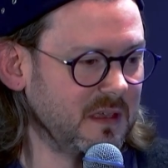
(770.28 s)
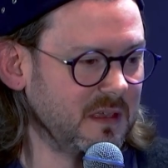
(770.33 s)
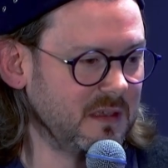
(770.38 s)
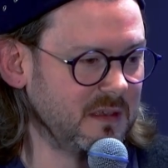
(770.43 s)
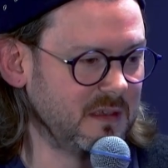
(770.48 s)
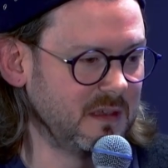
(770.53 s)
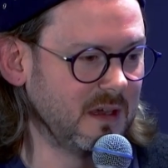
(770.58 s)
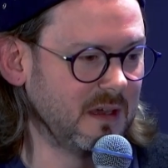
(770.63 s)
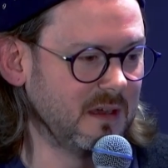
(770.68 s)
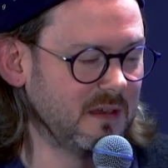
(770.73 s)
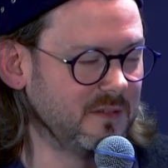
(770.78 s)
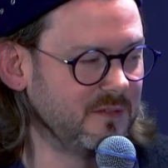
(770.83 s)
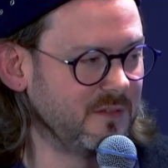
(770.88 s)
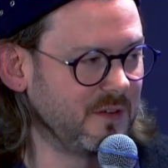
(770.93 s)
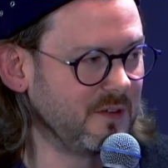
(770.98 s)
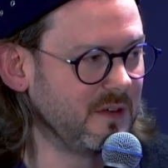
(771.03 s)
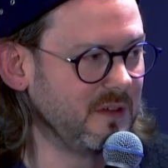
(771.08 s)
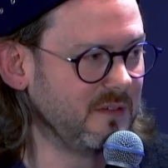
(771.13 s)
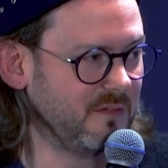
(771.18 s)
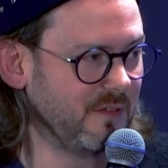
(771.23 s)
Yeah,
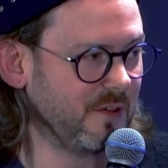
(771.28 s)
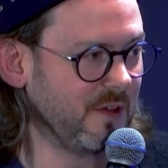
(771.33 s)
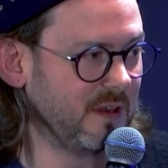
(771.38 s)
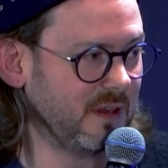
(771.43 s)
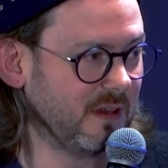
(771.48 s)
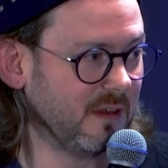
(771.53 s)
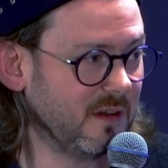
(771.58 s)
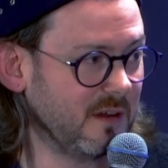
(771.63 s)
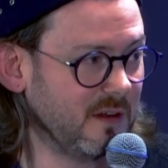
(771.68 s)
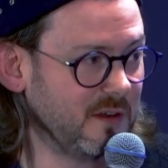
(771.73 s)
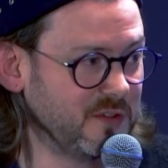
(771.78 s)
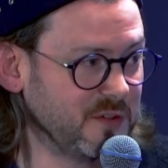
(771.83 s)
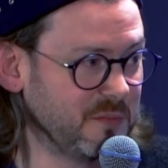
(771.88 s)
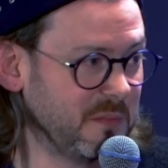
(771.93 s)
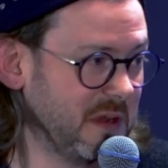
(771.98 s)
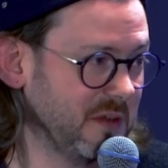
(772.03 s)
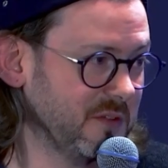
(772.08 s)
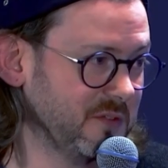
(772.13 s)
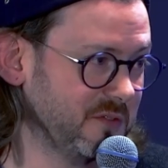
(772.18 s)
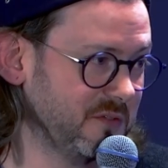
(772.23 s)
very, very large
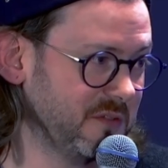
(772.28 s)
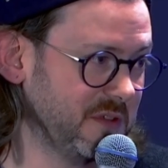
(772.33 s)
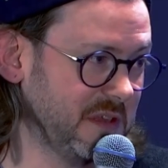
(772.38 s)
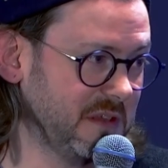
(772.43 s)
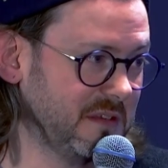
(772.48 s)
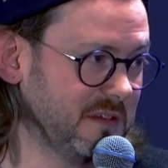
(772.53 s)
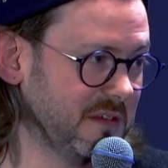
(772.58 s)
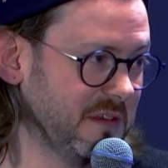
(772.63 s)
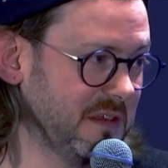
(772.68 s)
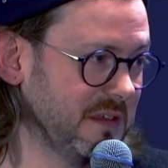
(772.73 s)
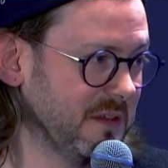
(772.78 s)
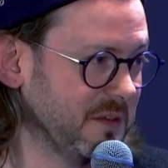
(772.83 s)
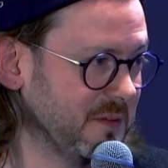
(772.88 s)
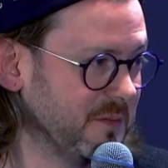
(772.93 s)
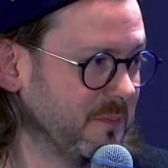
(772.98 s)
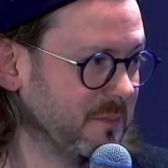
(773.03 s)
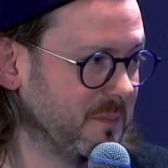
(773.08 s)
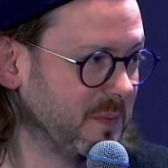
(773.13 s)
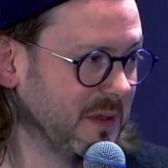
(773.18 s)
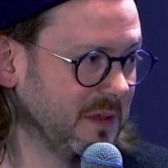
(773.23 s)
amount of the internet,
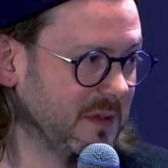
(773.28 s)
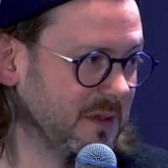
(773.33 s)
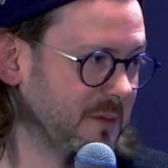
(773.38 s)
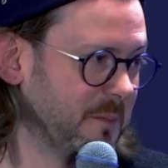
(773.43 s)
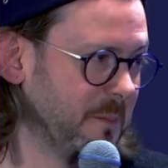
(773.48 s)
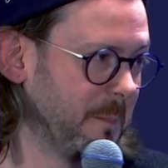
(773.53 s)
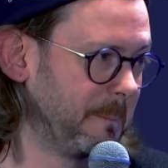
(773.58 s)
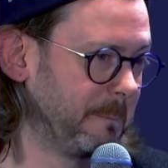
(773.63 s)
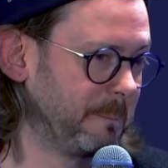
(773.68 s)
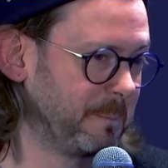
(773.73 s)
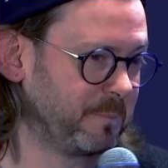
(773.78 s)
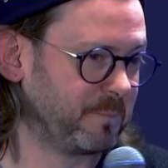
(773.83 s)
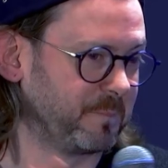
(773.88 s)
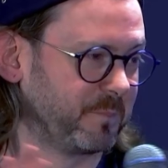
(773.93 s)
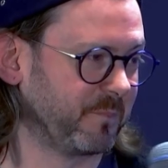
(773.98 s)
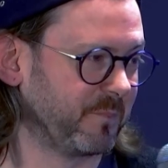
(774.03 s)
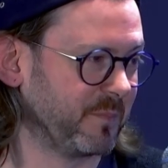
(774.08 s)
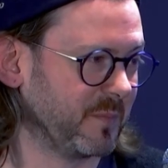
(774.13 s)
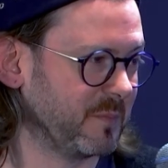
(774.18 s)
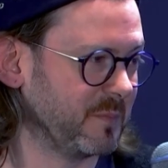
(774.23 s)
big
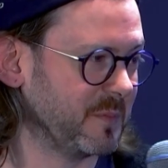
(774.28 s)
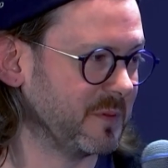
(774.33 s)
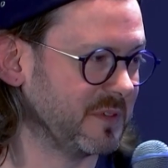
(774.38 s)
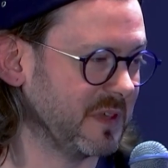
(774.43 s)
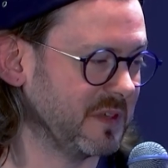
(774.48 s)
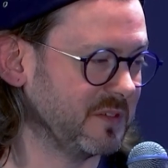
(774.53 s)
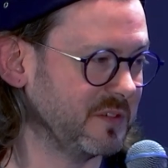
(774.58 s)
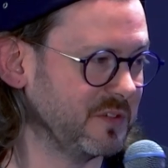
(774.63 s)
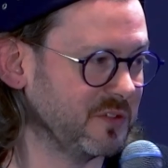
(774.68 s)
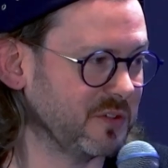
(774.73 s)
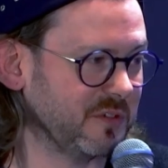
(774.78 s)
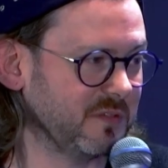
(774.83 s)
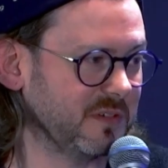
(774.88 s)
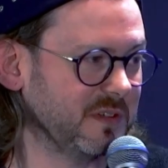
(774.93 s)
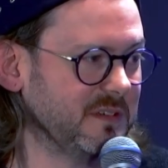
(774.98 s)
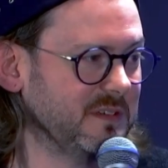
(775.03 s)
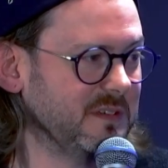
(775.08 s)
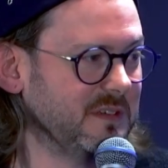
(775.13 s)
percentage of it.